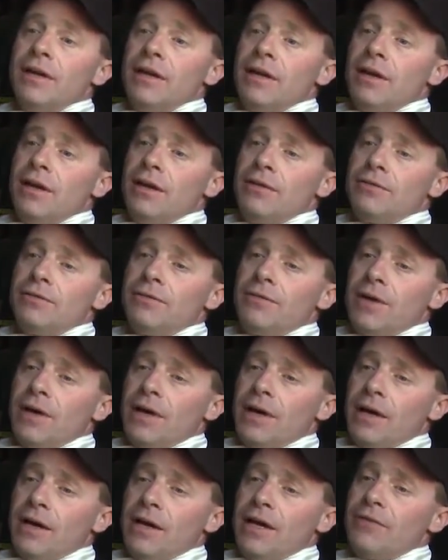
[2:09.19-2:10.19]
If
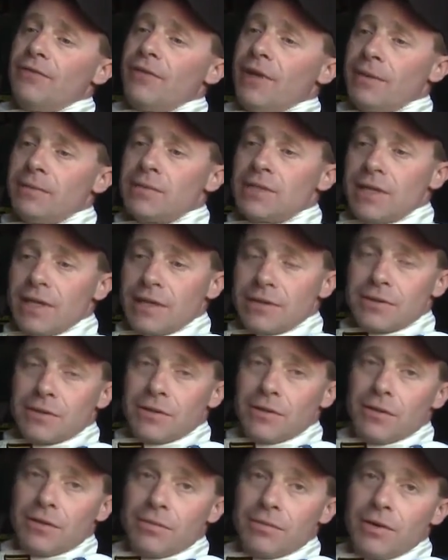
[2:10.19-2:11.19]
I'm saying
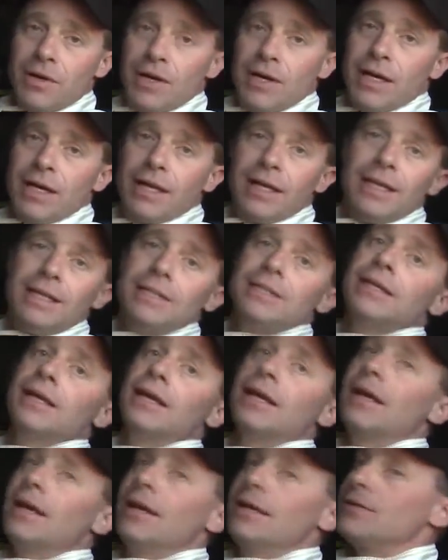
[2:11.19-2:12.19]
Turn 3 and he's
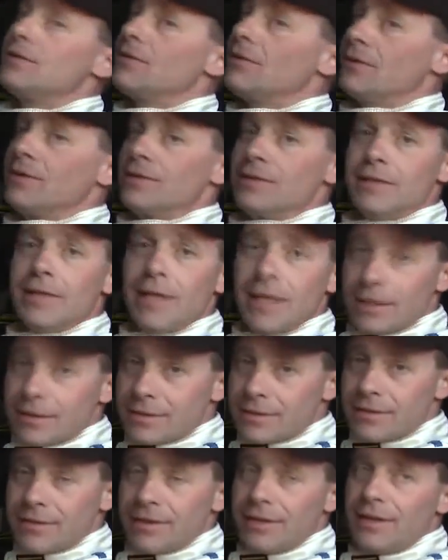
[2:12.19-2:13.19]
thinking it's Turn
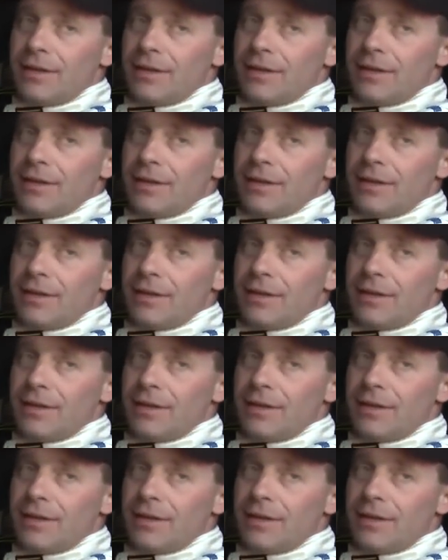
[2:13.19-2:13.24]
6,